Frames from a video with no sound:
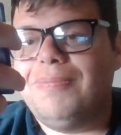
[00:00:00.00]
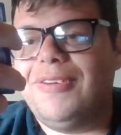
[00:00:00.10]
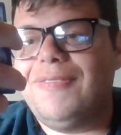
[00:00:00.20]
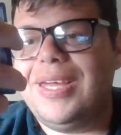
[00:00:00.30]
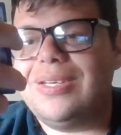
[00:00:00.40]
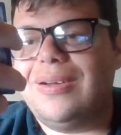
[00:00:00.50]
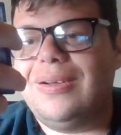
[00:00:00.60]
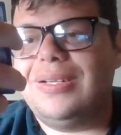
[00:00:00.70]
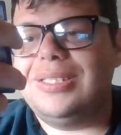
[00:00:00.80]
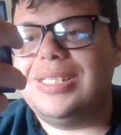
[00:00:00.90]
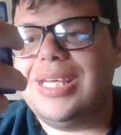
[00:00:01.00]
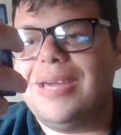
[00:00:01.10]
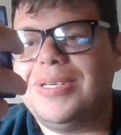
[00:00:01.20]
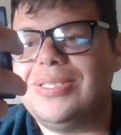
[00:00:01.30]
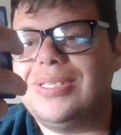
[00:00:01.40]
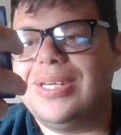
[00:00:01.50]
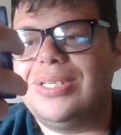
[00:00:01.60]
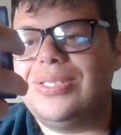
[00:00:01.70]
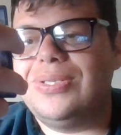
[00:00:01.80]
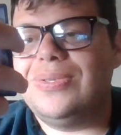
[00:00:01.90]
prevent all damage
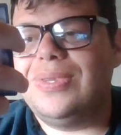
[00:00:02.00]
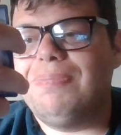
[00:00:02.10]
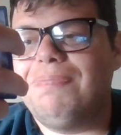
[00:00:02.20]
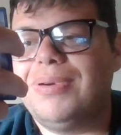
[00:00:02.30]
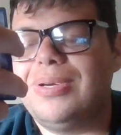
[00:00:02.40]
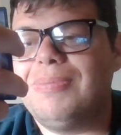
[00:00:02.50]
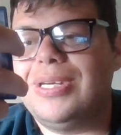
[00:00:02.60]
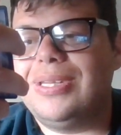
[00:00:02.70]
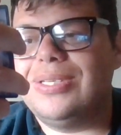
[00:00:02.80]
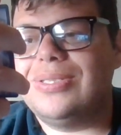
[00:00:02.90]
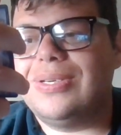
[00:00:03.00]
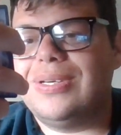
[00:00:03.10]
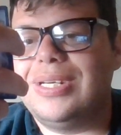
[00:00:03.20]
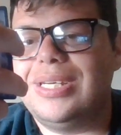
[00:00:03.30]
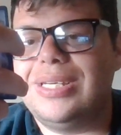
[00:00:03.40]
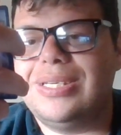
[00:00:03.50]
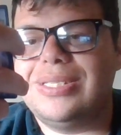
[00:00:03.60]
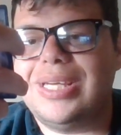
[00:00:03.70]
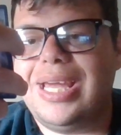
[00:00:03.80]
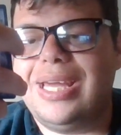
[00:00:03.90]
done to the Pokemon this card
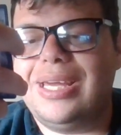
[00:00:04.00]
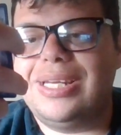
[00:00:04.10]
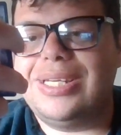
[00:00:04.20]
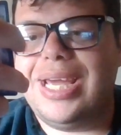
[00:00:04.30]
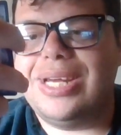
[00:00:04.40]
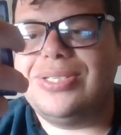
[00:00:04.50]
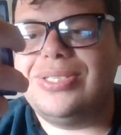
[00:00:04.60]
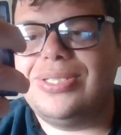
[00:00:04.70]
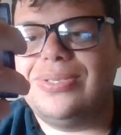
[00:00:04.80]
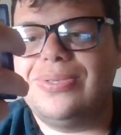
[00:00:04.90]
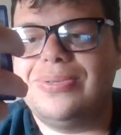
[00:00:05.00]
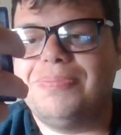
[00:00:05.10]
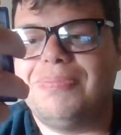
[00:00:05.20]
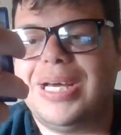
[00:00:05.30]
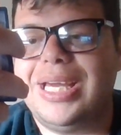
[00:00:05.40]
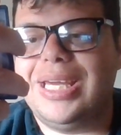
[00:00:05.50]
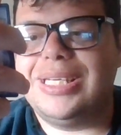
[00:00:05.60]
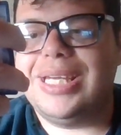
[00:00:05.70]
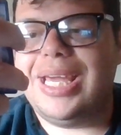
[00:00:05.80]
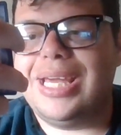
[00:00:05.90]
is attached to by
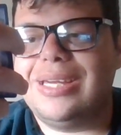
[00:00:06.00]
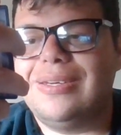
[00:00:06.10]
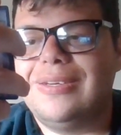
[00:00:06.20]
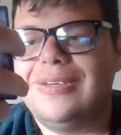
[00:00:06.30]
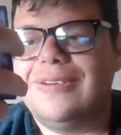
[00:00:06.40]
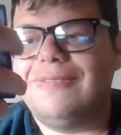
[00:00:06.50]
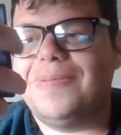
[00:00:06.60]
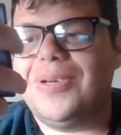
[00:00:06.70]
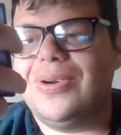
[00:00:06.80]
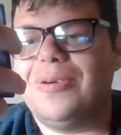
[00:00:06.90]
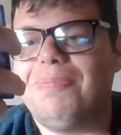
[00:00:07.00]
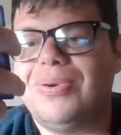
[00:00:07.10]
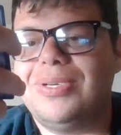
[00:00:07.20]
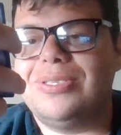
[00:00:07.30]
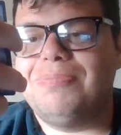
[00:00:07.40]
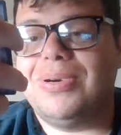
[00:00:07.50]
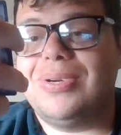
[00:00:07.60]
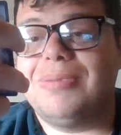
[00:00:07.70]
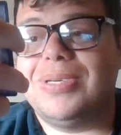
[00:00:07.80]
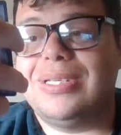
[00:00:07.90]
attack from your opponent's
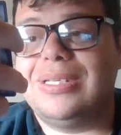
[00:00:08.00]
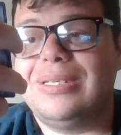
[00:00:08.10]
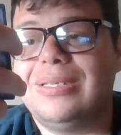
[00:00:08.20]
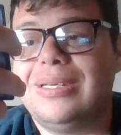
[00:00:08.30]
Pokemon